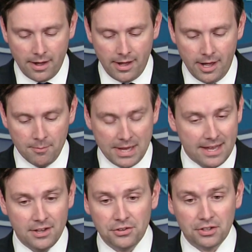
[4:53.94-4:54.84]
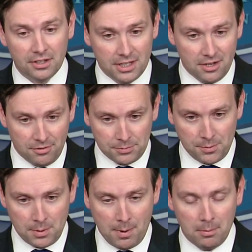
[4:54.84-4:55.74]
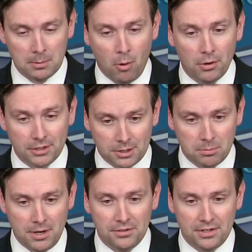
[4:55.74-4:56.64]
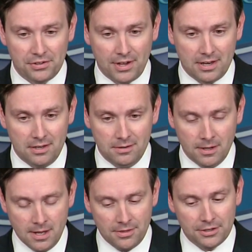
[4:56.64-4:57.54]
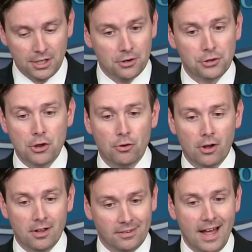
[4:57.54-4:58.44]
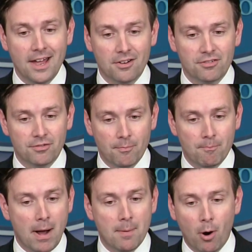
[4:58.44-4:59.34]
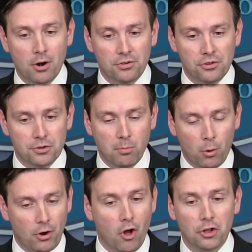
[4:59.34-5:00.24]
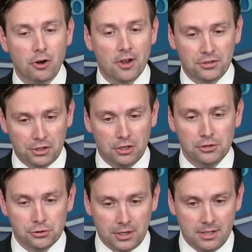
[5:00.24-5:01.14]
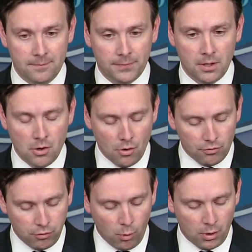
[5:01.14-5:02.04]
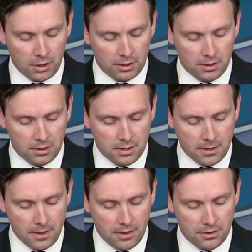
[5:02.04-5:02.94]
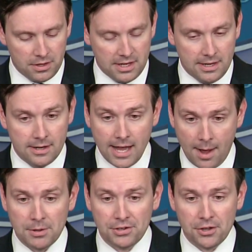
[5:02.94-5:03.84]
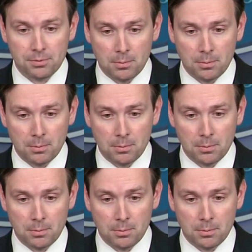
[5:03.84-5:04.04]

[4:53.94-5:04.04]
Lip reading: It is clear from some of the public polling that the president cited that there is a lot of bipartisan support all across the country for the common sense